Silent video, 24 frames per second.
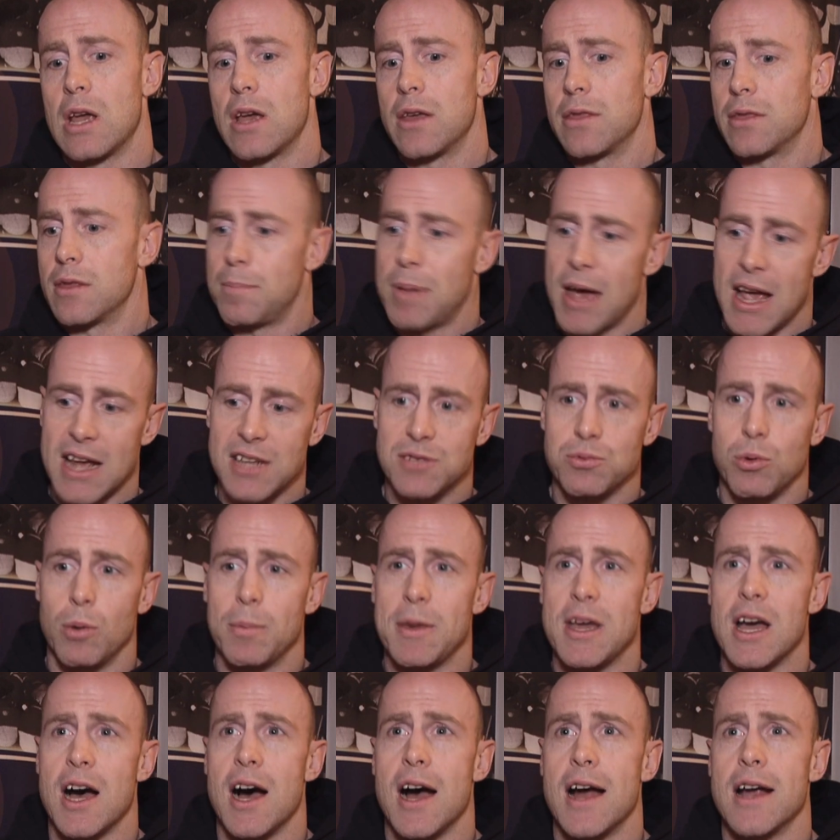The pace will
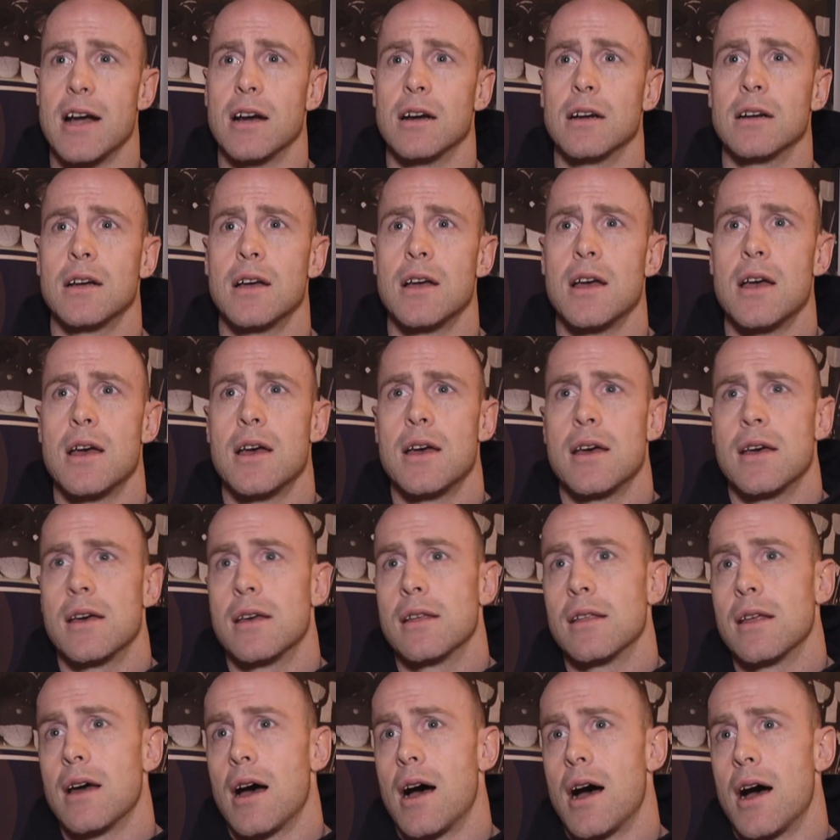be higher.
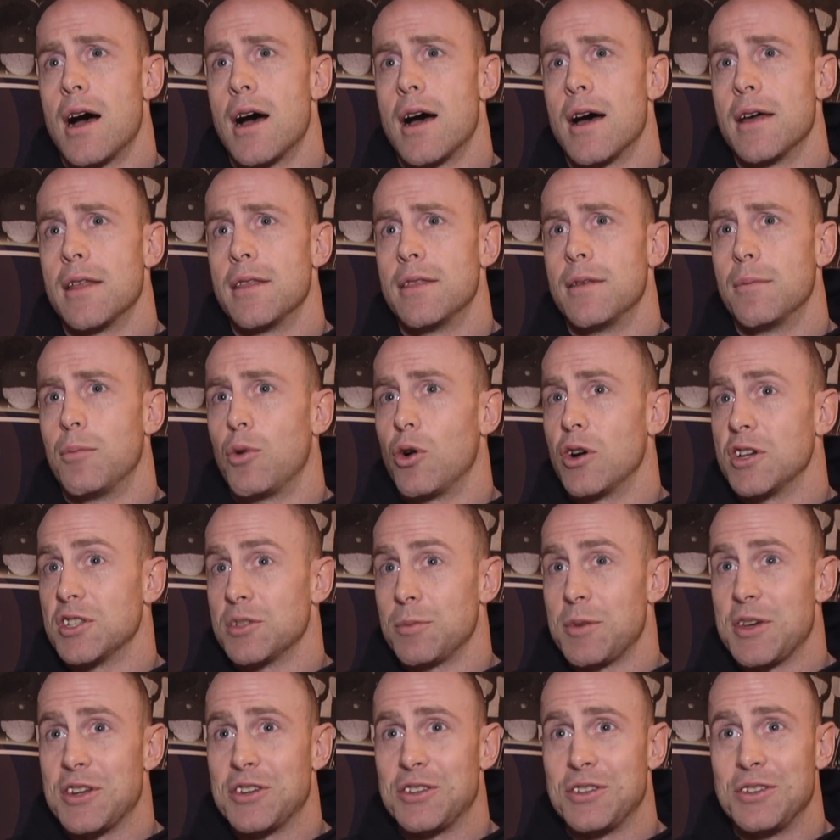The boys
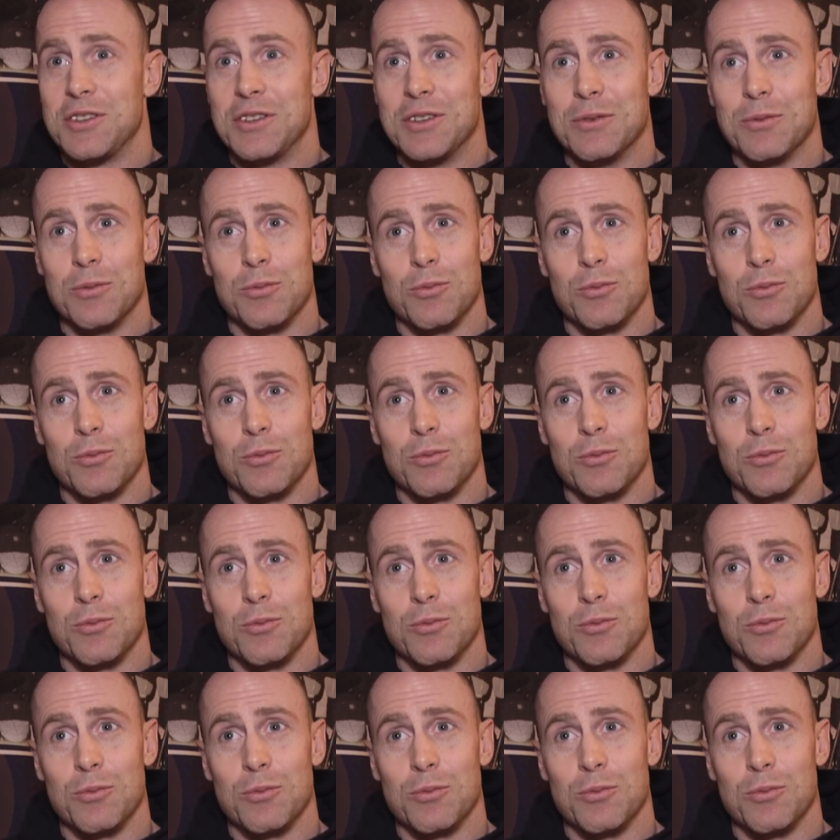will be